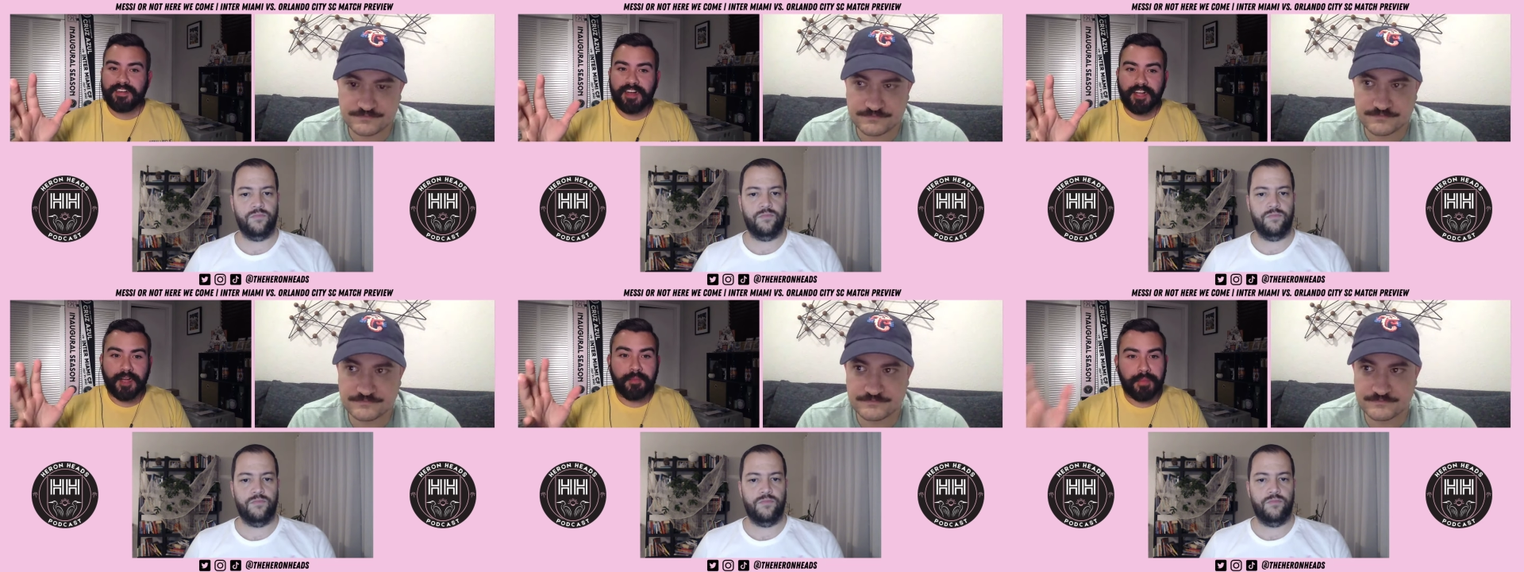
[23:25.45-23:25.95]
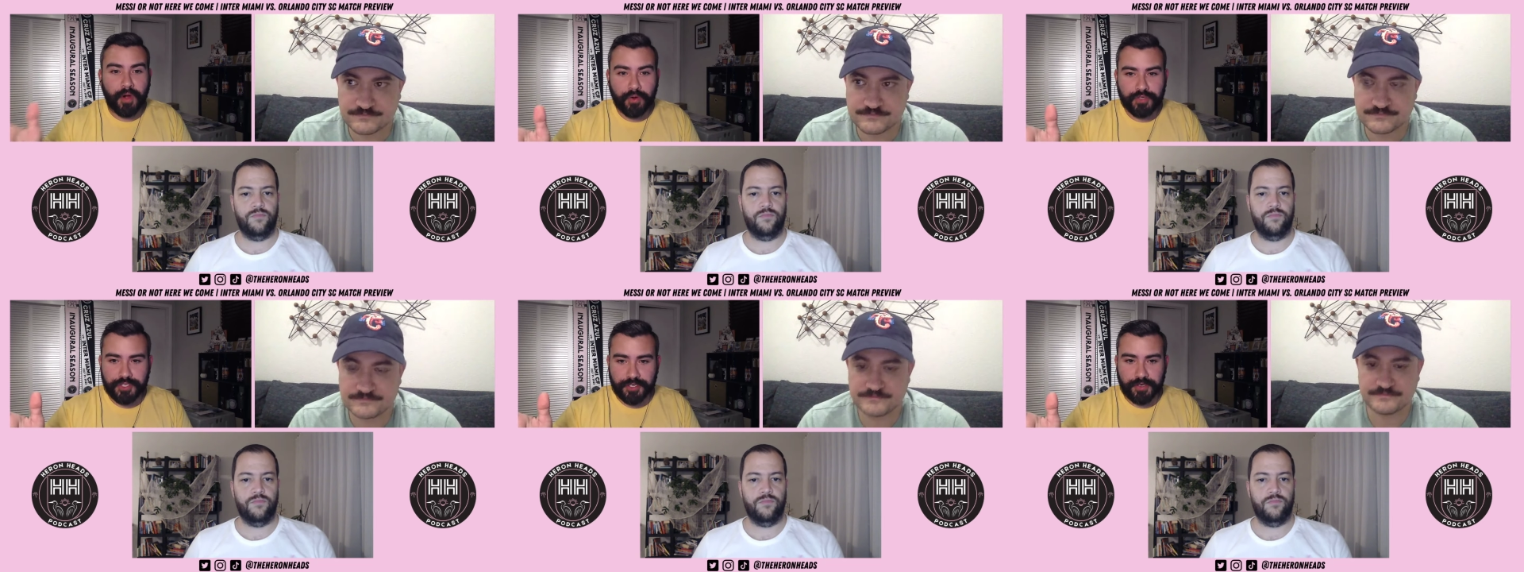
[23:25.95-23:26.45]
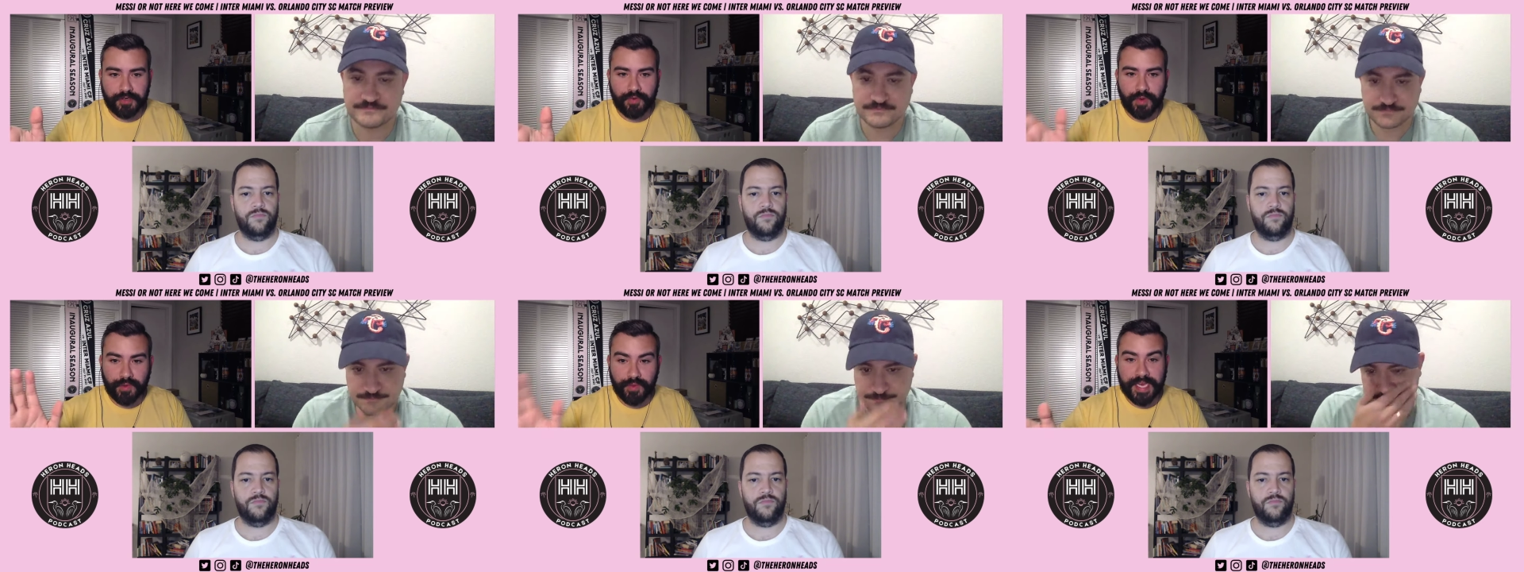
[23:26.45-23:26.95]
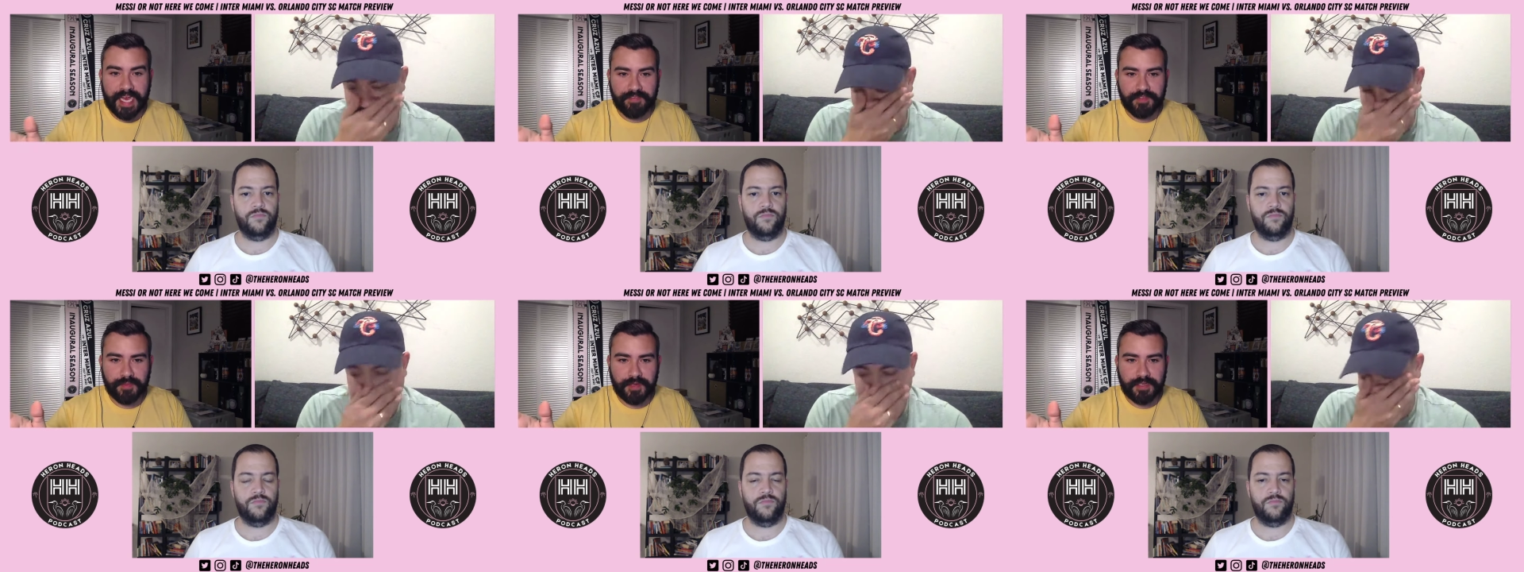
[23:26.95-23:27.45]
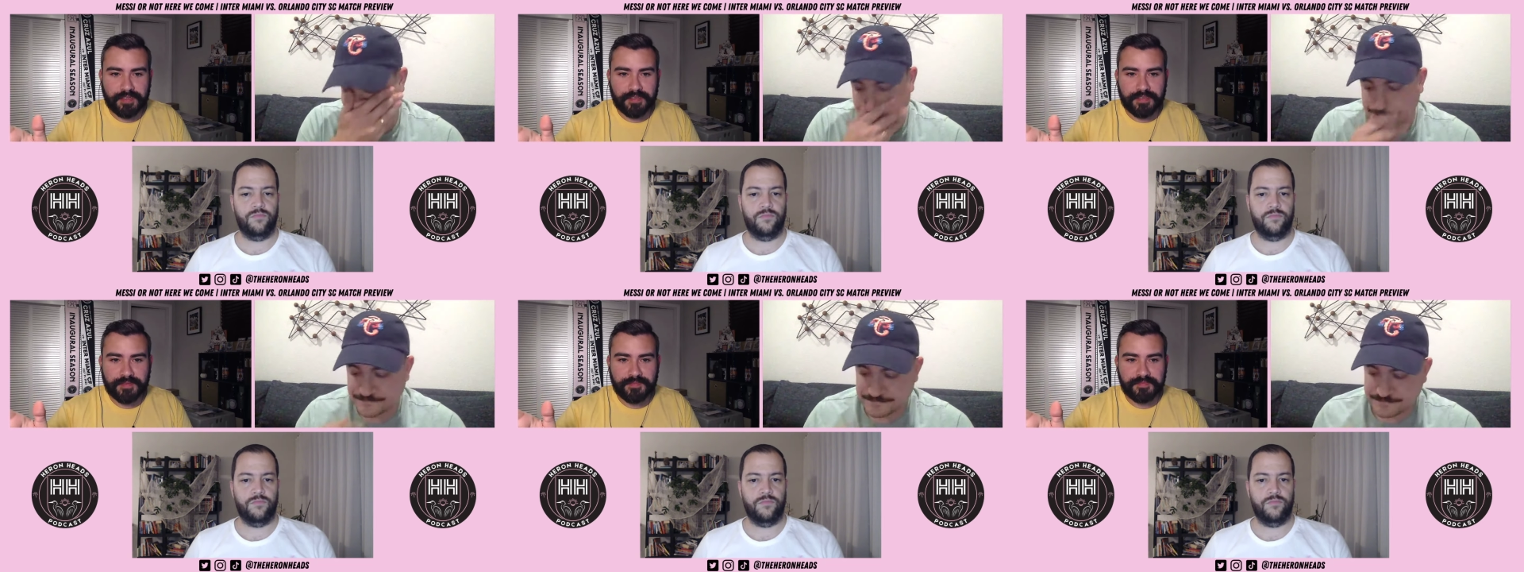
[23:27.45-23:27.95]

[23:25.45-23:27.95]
Speaker 1: a composure when we have the ball